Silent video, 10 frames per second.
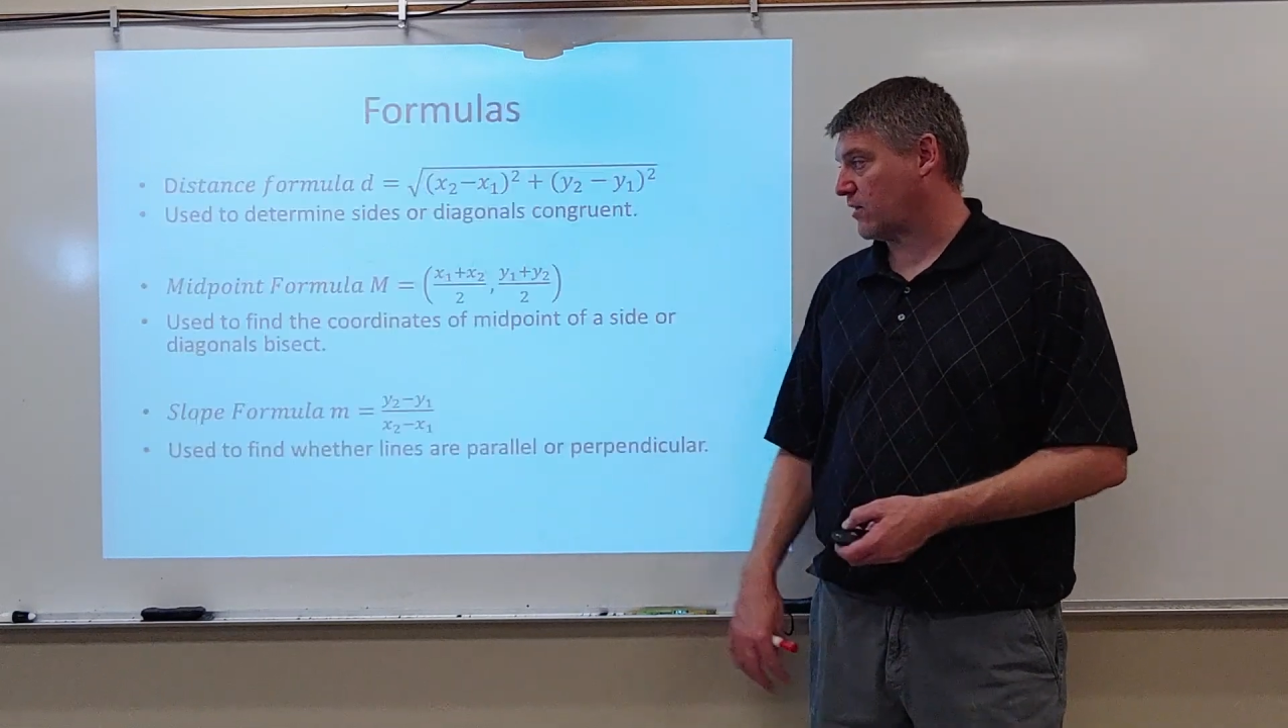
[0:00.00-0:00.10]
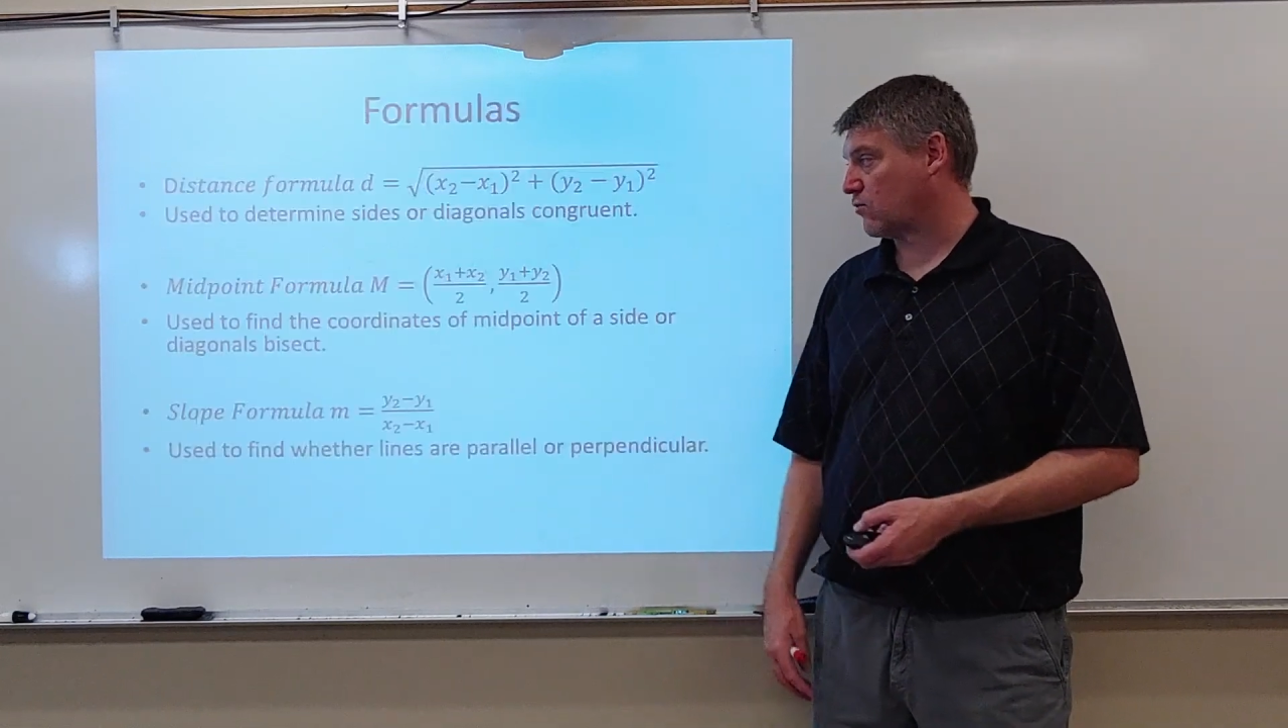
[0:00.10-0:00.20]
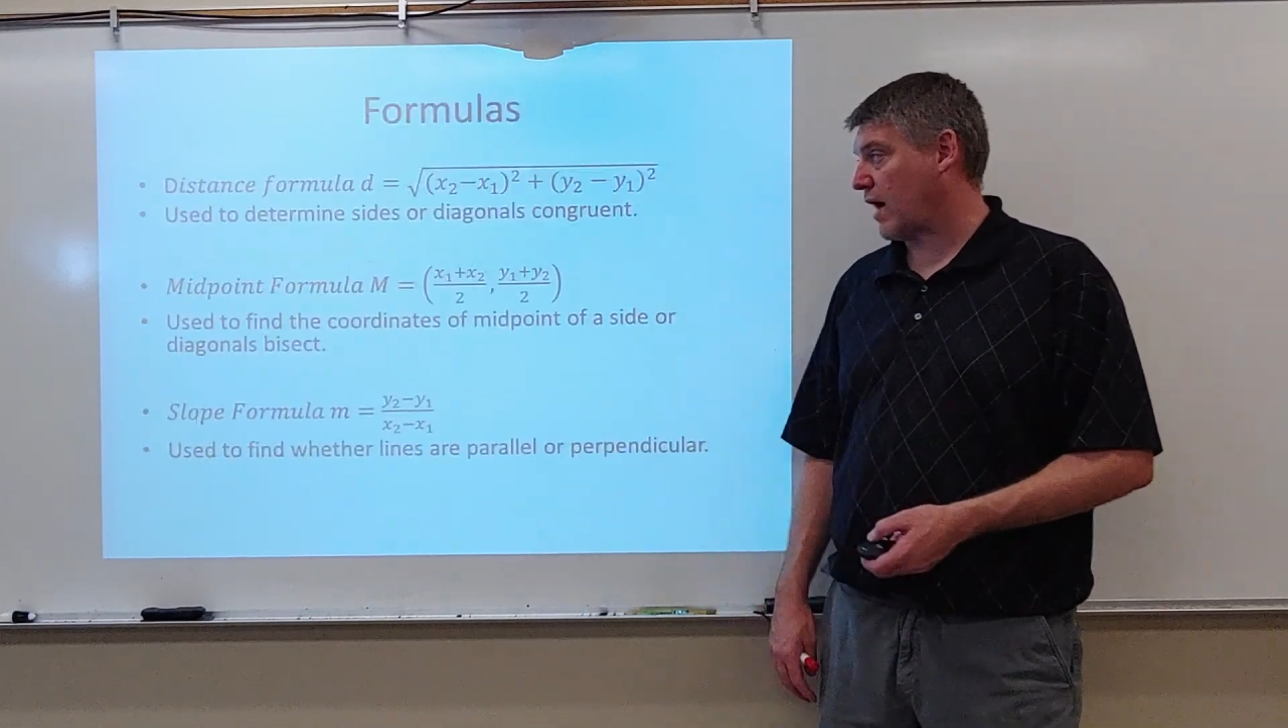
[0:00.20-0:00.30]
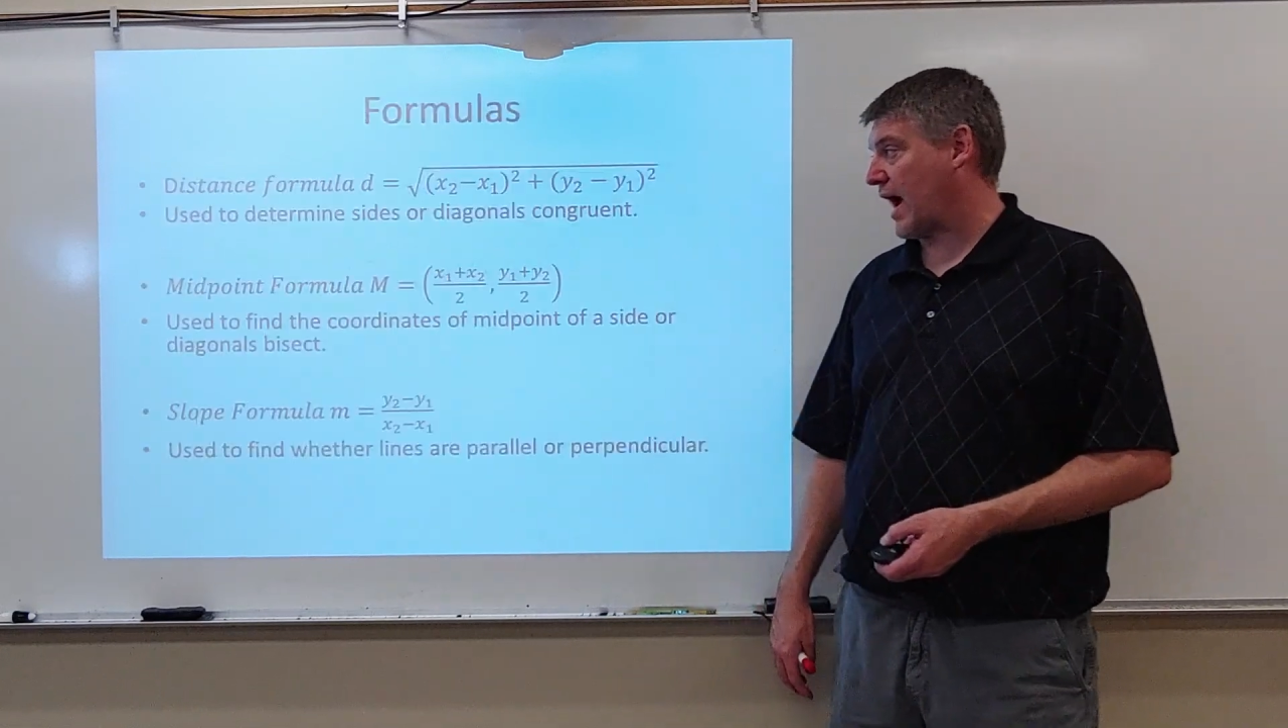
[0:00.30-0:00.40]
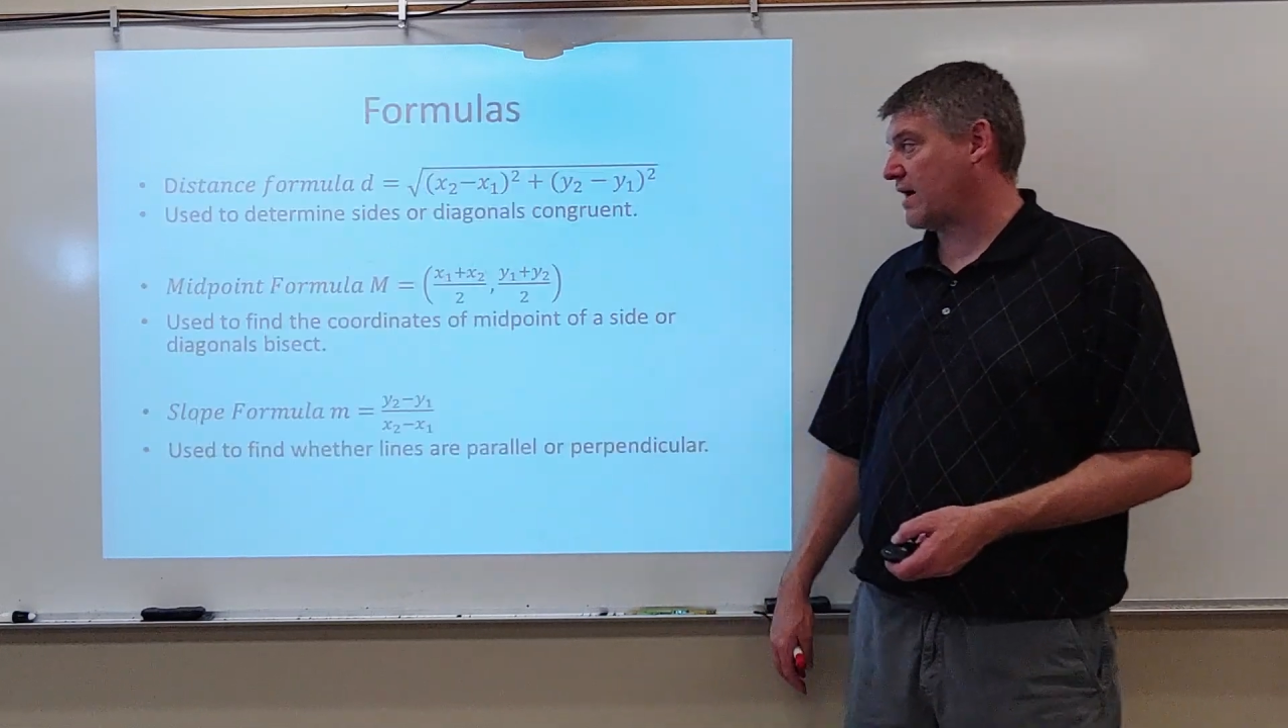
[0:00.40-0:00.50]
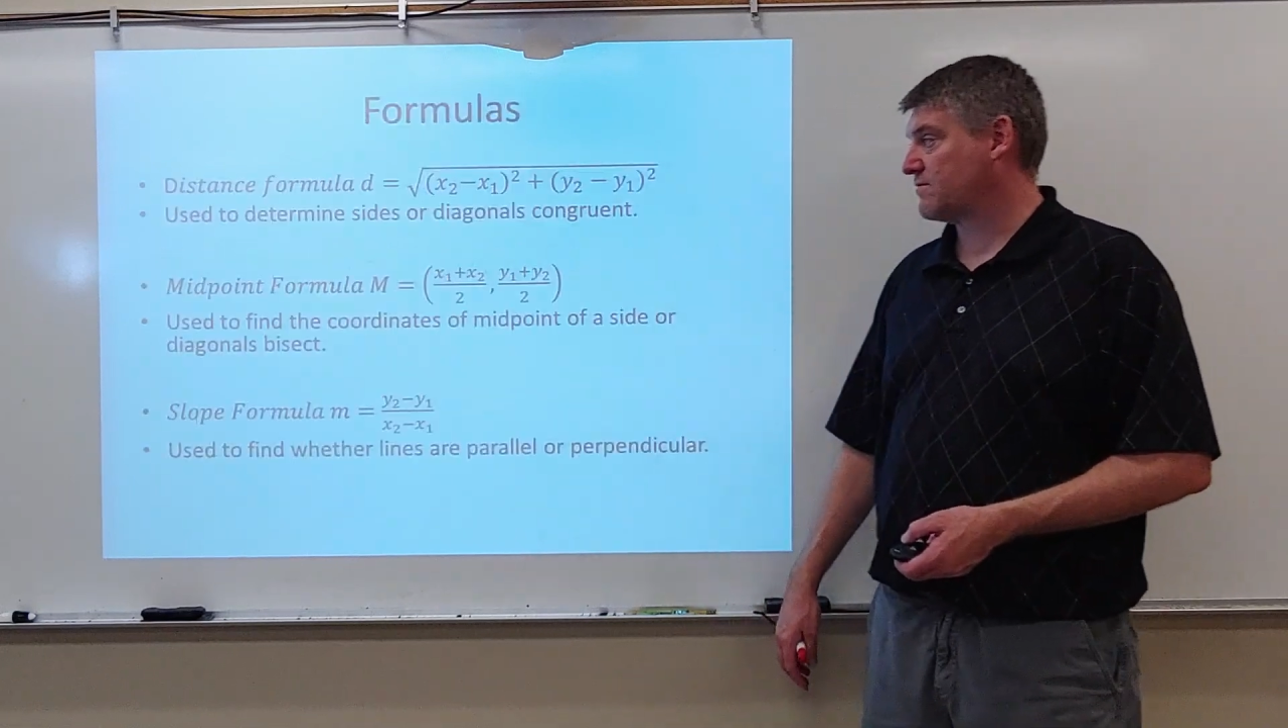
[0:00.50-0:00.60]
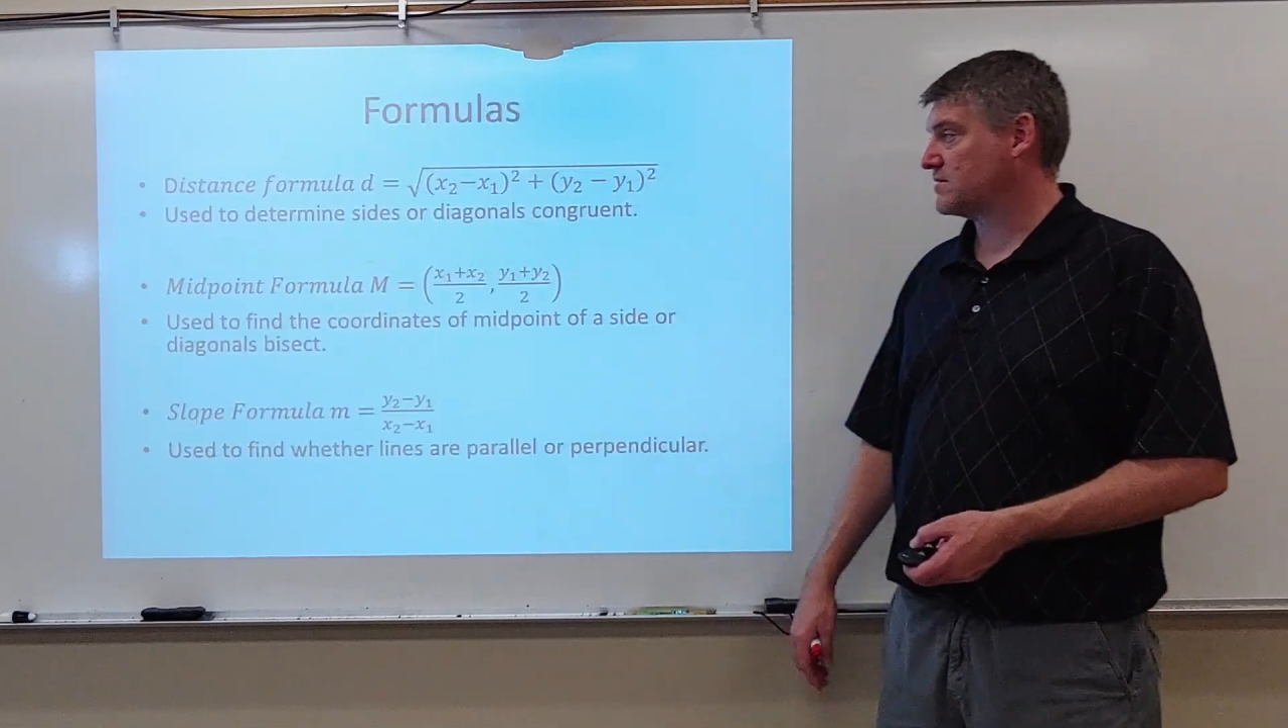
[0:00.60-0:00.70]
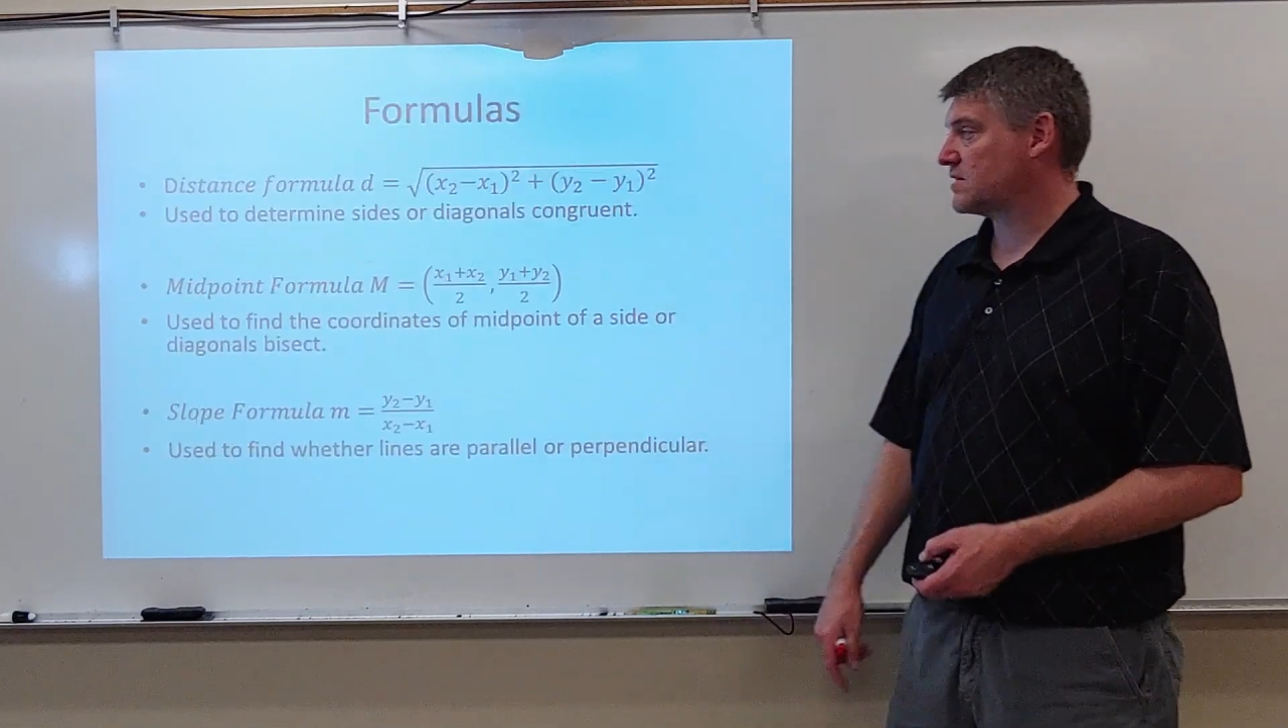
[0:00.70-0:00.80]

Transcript: graph and